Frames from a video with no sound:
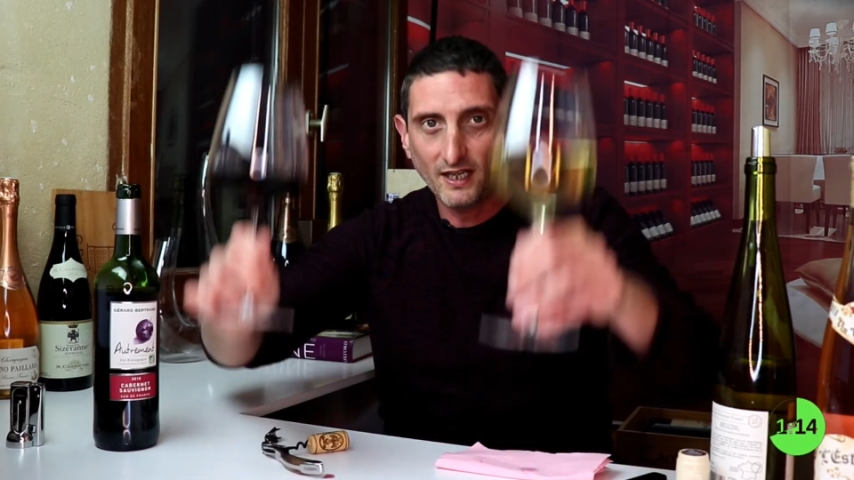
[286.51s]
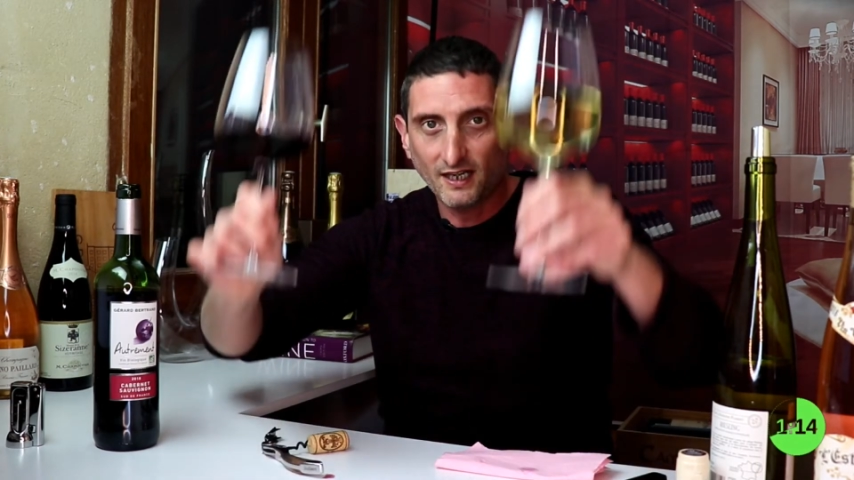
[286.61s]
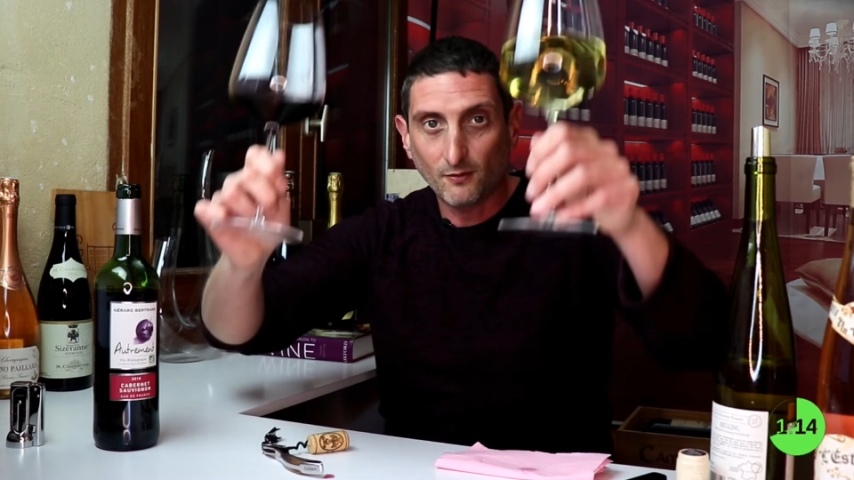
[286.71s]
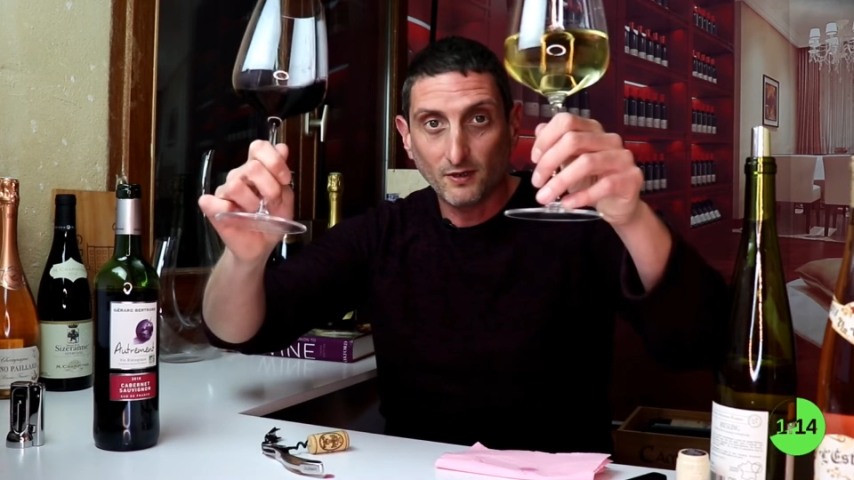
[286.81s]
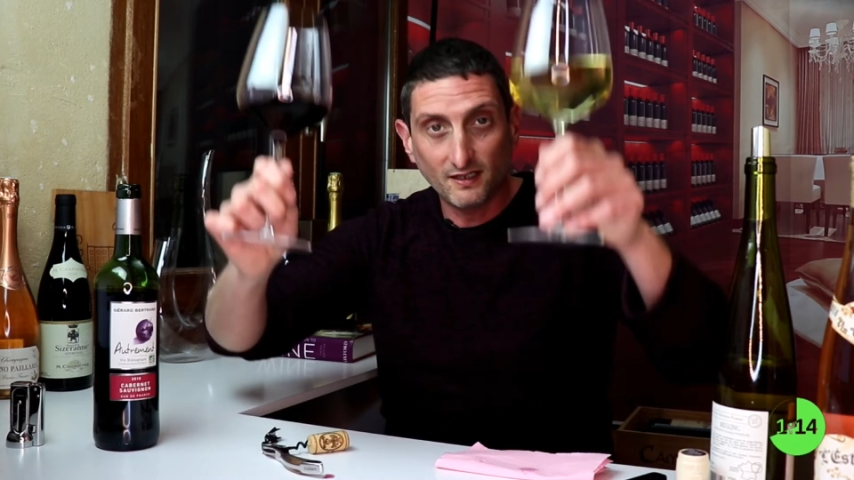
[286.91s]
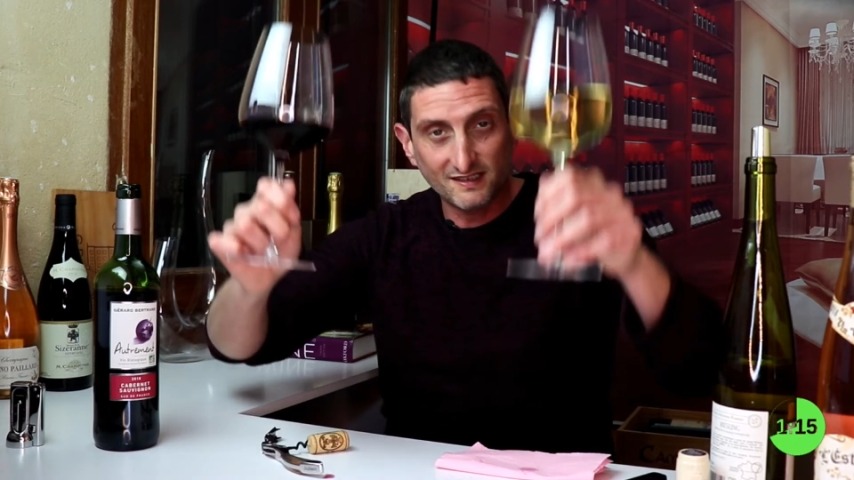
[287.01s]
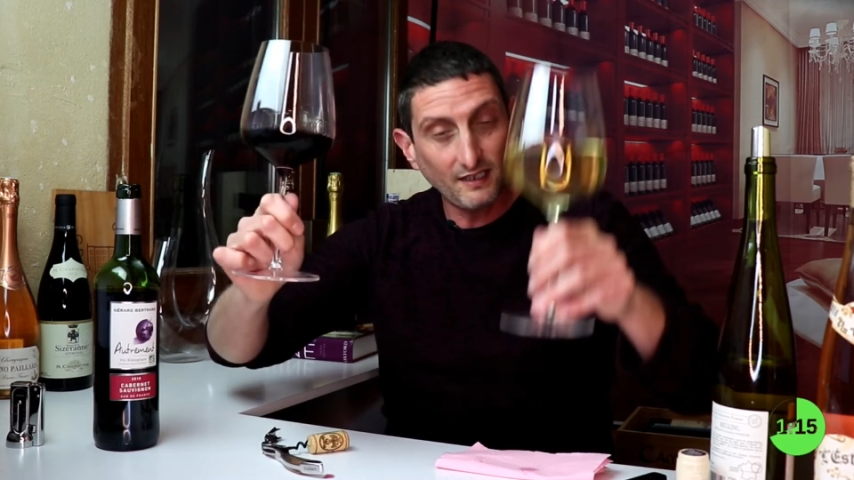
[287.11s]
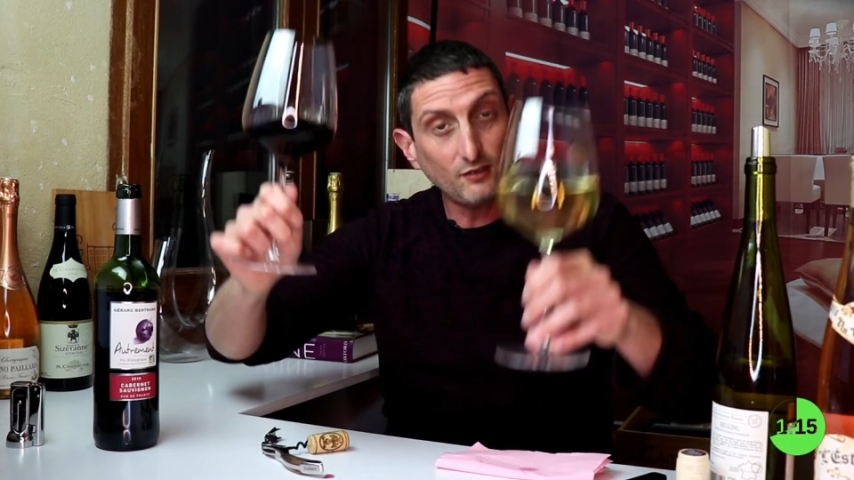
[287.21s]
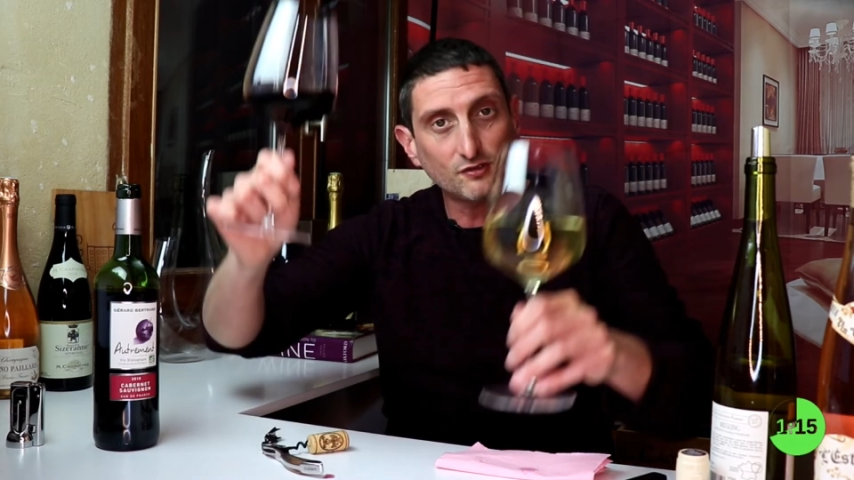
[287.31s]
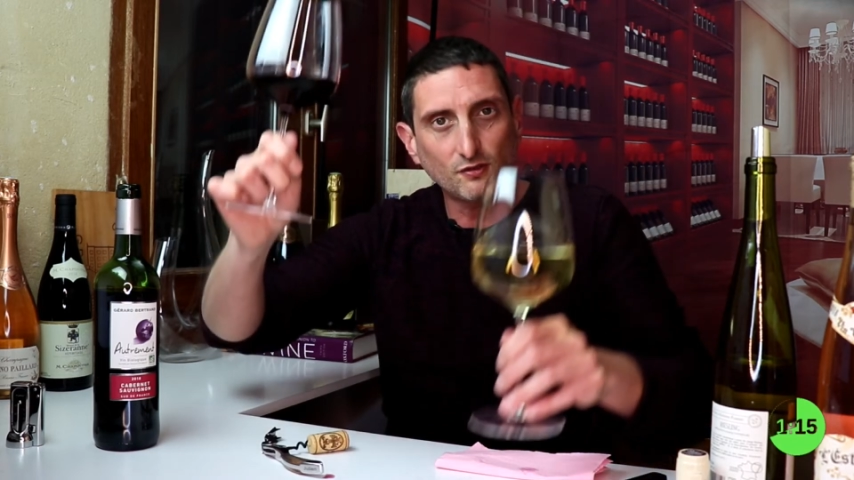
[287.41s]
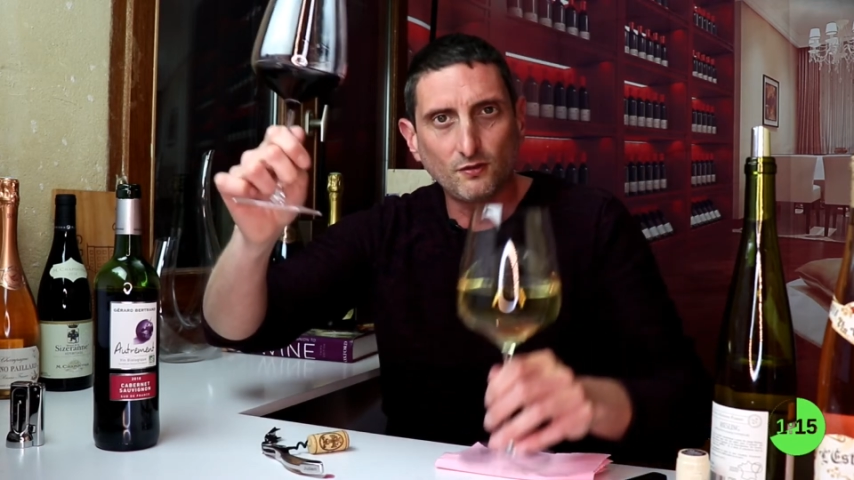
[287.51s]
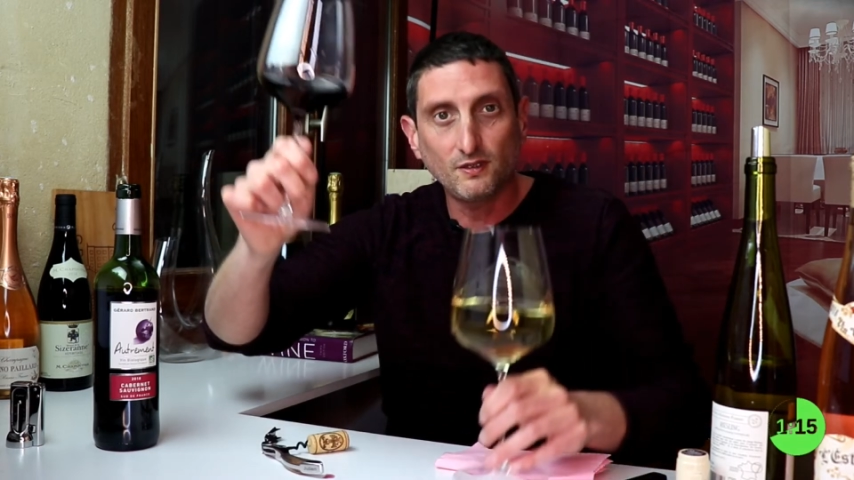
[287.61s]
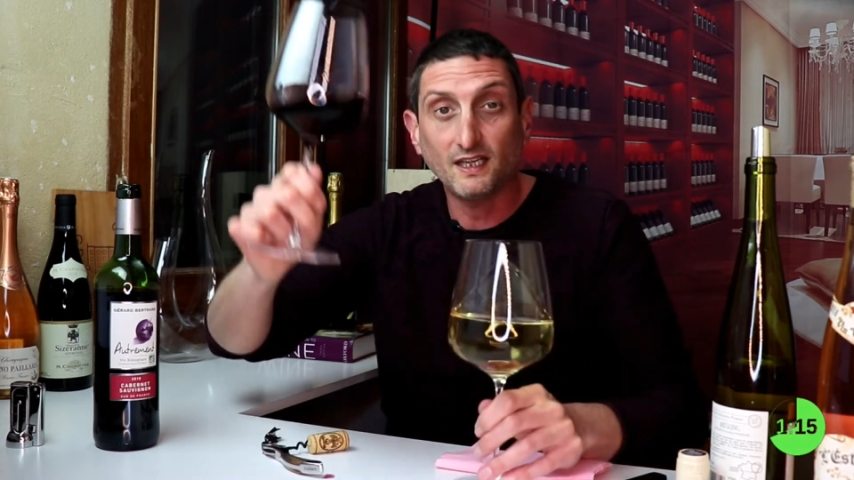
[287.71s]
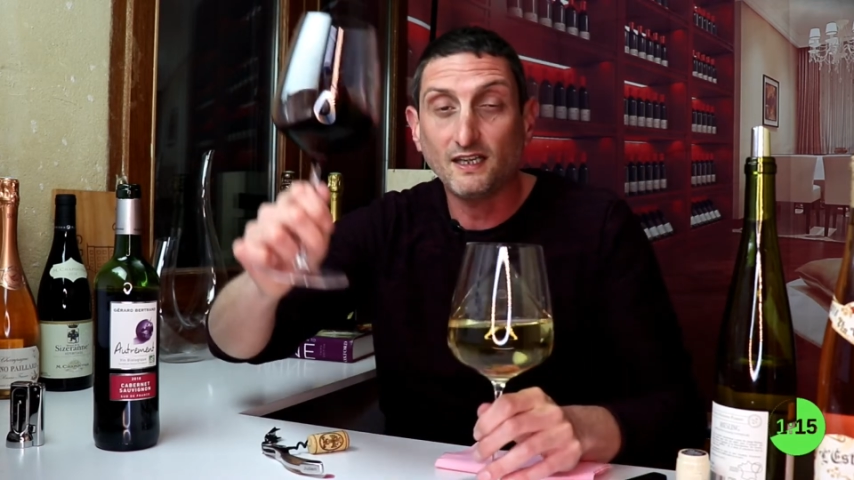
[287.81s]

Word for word: and I will see you soon